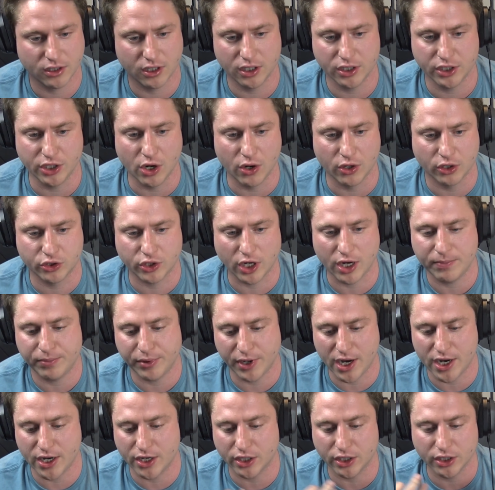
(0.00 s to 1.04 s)
a great
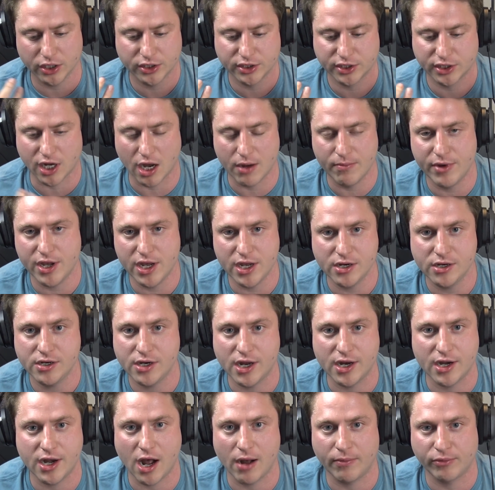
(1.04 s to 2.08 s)
player to come in
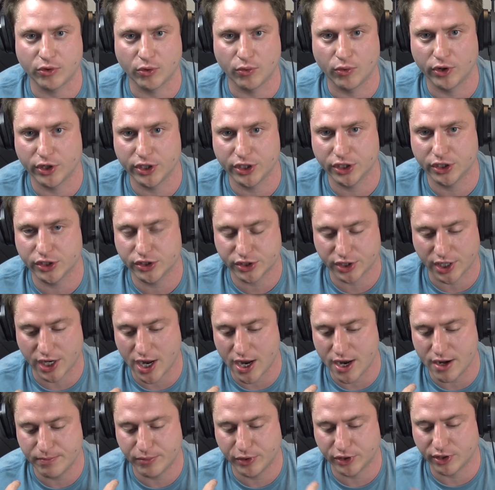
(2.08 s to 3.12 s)
and help the Warriors
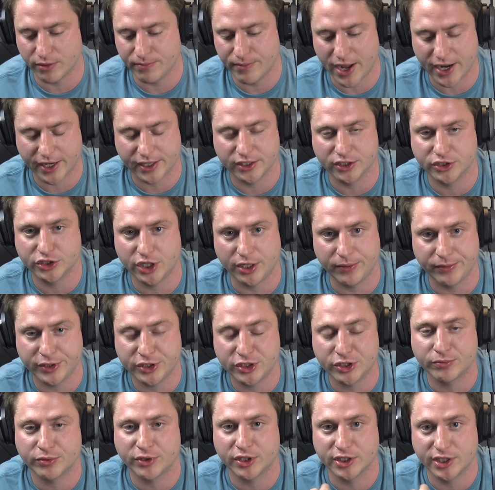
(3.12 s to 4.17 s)
and put them back in a
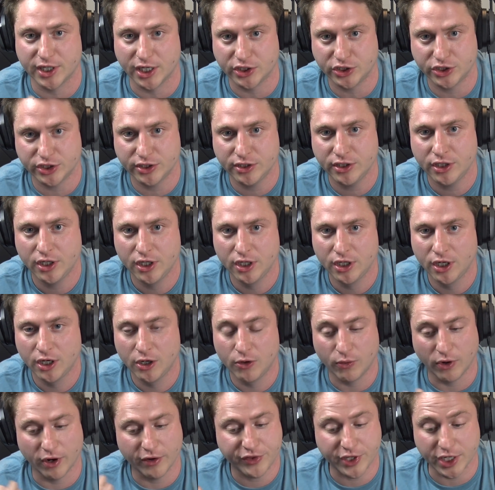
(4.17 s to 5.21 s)
championship contention.
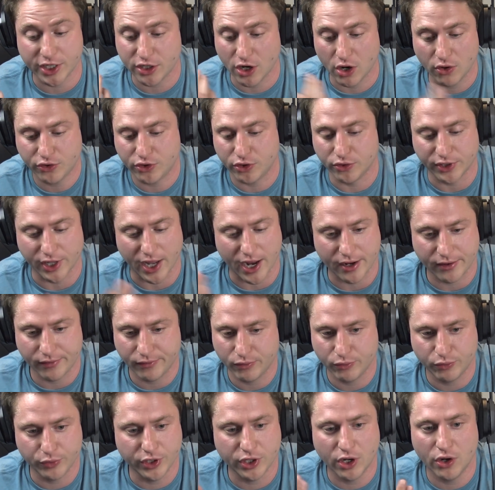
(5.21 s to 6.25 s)
What if they don't do that?
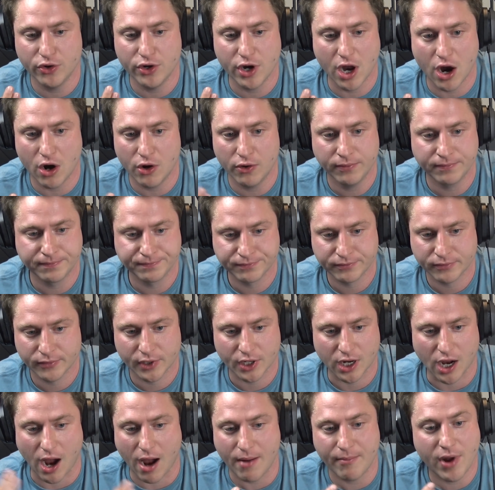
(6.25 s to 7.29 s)
We don't know.
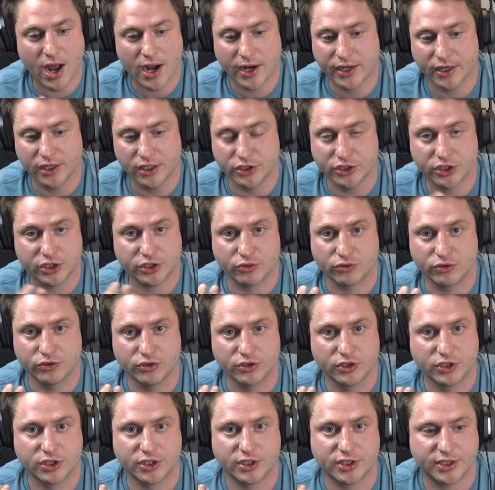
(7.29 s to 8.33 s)
I'm not going to just,
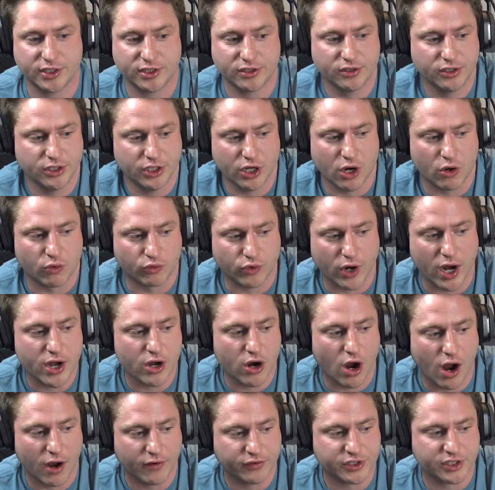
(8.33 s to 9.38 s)
write
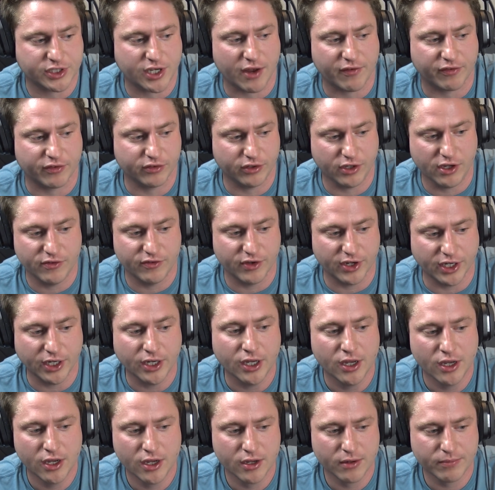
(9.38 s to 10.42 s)
off Steph leaving,
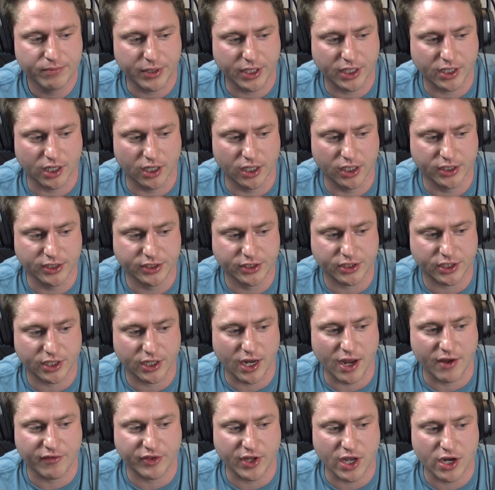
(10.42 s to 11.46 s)
because
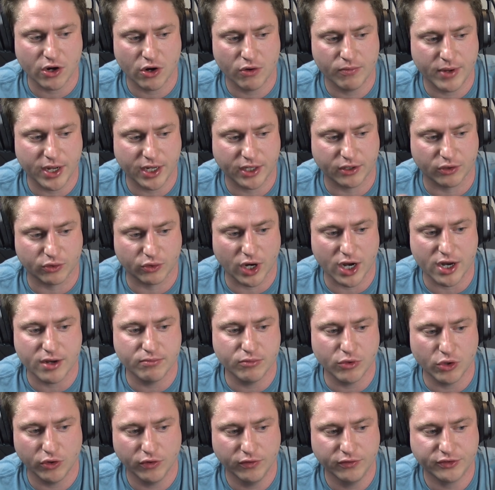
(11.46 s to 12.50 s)
if they don't make the right
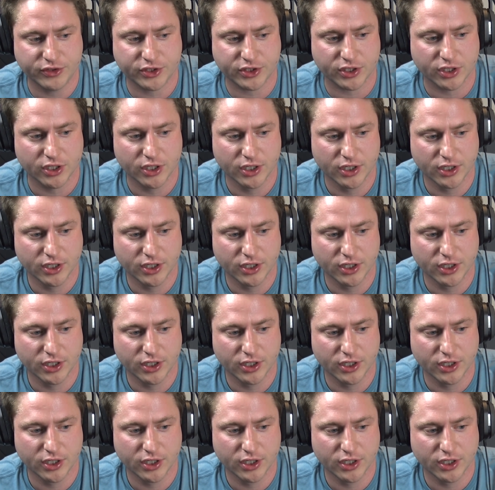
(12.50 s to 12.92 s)
moves,